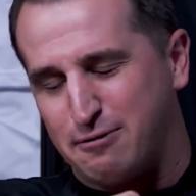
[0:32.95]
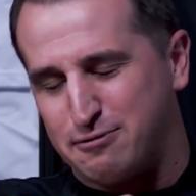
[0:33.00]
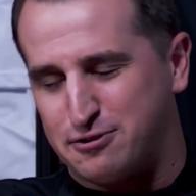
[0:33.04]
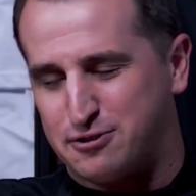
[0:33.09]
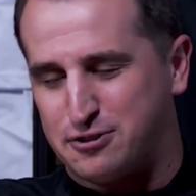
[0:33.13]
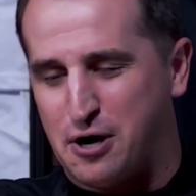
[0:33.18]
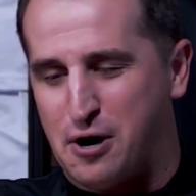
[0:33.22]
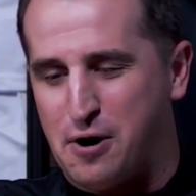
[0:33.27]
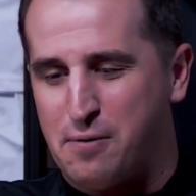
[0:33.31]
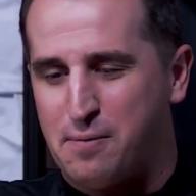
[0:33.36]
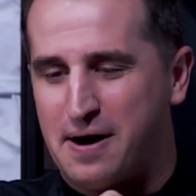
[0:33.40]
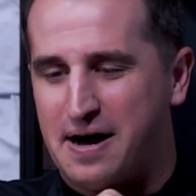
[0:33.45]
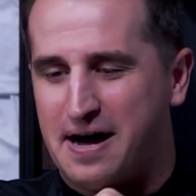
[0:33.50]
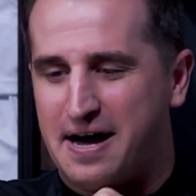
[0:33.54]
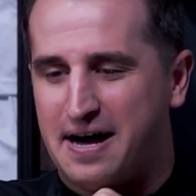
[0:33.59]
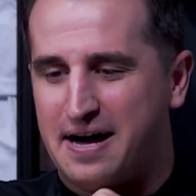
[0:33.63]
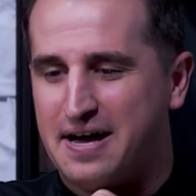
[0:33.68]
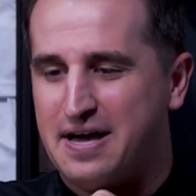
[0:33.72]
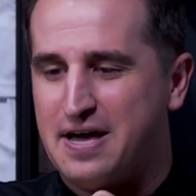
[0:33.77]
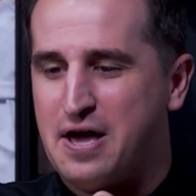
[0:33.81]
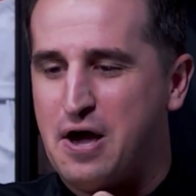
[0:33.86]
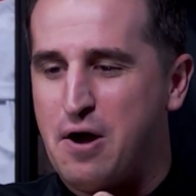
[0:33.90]

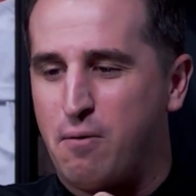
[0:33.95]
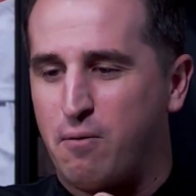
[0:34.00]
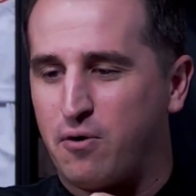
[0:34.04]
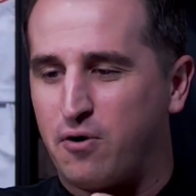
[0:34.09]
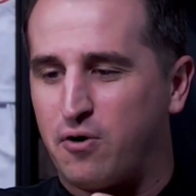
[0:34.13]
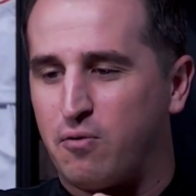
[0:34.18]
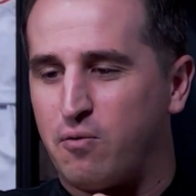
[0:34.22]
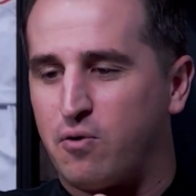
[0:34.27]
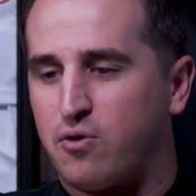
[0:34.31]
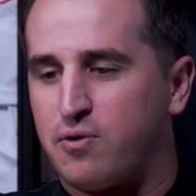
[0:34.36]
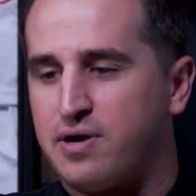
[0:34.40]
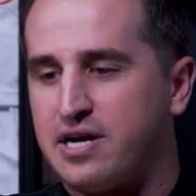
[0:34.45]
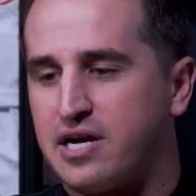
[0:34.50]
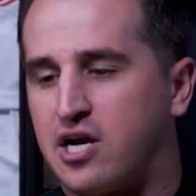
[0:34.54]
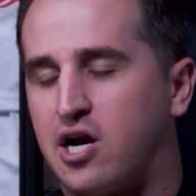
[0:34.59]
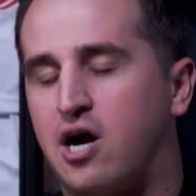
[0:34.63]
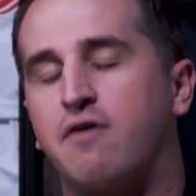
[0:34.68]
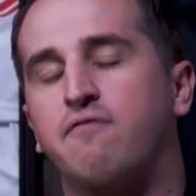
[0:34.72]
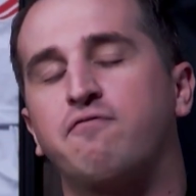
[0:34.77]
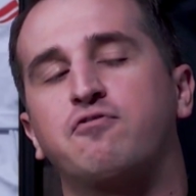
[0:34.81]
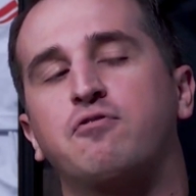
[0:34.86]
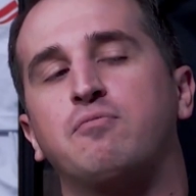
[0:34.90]
So we're in
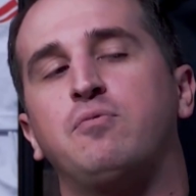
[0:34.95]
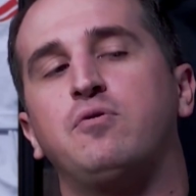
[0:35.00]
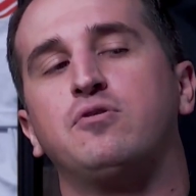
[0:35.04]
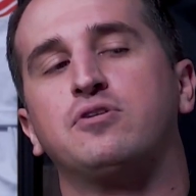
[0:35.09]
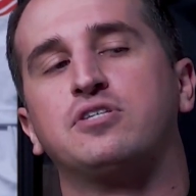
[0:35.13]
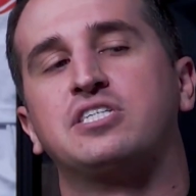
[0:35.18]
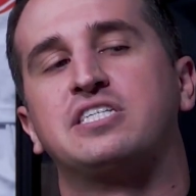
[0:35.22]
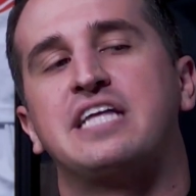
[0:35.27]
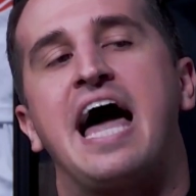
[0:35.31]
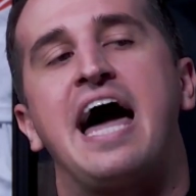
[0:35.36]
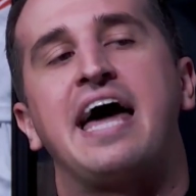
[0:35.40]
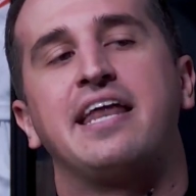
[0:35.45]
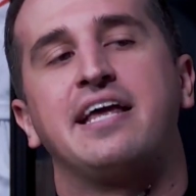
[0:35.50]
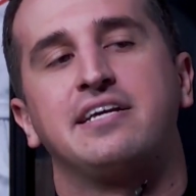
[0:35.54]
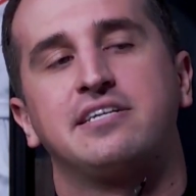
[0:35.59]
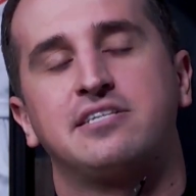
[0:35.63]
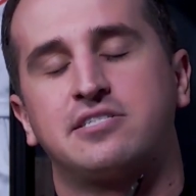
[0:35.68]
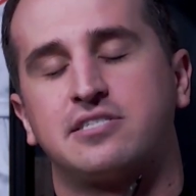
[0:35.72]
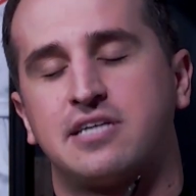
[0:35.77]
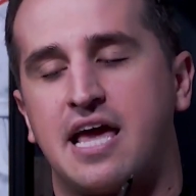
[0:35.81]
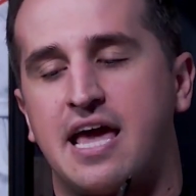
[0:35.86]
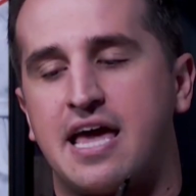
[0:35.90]
comfortable
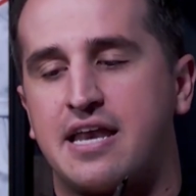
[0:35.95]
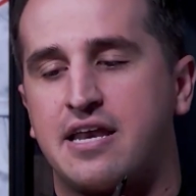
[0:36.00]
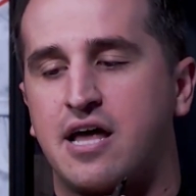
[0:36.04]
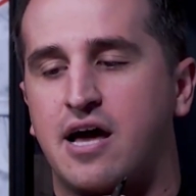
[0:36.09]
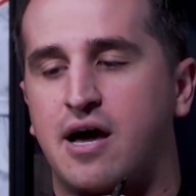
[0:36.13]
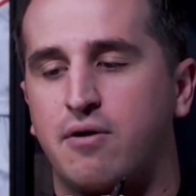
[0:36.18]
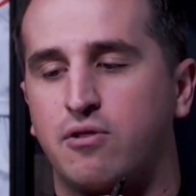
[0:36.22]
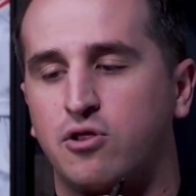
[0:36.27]
status and